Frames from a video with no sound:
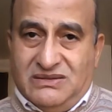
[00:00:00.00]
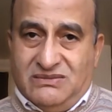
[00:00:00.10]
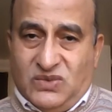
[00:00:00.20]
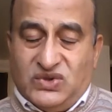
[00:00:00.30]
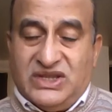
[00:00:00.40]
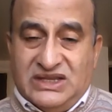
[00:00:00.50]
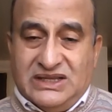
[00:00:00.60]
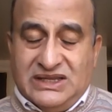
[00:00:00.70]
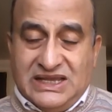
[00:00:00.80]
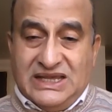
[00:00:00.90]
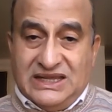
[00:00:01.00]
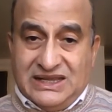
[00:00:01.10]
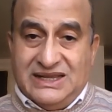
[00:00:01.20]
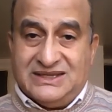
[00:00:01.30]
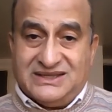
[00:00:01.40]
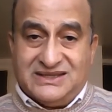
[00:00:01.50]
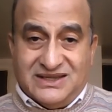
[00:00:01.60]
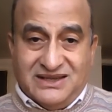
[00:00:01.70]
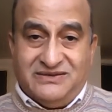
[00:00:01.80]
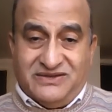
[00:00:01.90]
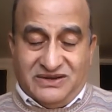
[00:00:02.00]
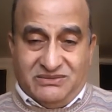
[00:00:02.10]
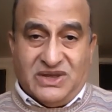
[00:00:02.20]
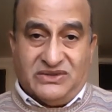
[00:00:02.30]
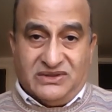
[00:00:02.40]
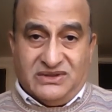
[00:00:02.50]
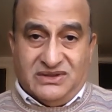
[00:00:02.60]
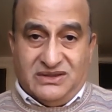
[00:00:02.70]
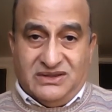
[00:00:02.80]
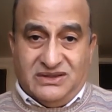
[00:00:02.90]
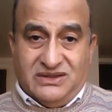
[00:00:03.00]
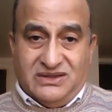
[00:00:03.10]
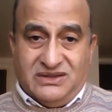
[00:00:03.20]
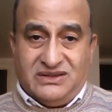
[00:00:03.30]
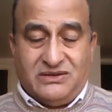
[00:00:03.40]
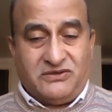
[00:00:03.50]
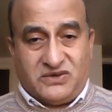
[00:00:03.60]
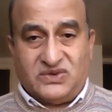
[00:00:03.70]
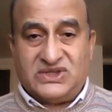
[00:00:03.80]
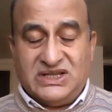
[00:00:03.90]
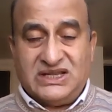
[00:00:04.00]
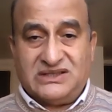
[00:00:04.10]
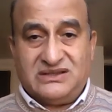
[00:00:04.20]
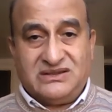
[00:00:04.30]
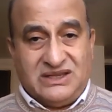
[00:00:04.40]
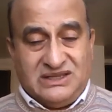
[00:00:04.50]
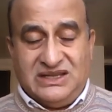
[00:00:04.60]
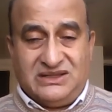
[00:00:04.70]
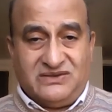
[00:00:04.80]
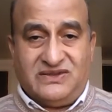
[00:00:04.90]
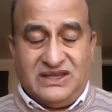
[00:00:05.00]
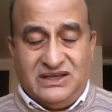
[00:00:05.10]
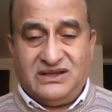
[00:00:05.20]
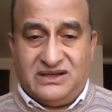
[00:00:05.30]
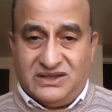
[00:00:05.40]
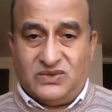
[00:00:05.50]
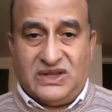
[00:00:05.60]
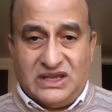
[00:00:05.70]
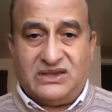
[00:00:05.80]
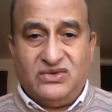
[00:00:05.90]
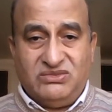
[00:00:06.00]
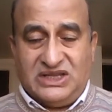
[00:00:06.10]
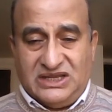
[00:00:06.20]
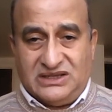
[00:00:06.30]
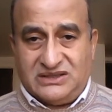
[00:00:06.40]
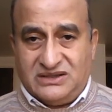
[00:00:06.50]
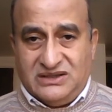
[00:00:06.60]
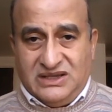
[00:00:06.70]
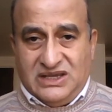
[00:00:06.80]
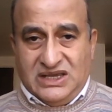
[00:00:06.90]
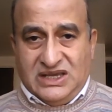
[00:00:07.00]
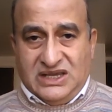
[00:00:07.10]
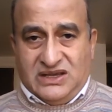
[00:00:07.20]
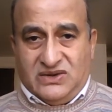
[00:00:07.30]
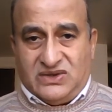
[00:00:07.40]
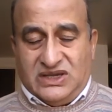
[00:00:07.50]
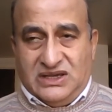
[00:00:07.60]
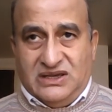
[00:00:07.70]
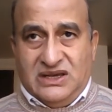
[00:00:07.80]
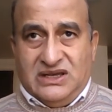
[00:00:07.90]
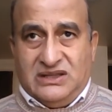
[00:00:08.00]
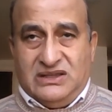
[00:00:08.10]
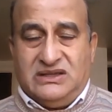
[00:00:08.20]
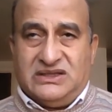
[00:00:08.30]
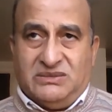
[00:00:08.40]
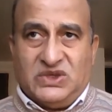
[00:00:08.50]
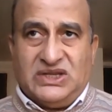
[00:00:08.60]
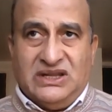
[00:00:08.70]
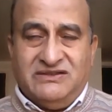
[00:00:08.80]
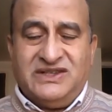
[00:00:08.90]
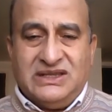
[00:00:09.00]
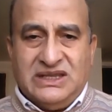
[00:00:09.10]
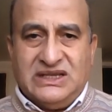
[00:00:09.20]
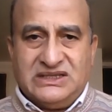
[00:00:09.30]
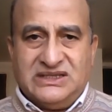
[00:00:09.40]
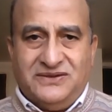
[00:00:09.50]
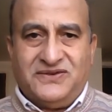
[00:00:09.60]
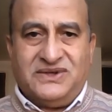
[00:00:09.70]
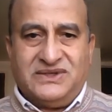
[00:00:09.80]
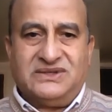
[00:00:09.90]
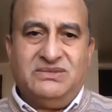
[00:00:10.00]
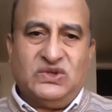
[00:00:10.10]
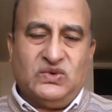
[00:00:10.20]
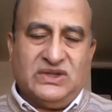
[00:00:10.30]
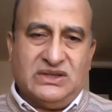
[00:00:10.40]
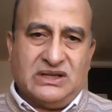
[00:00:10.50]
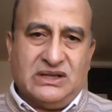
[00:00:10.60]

more than a day less every month. Of course, that at the end of the year it will accumulate. Okay, it's about 11 days difference between the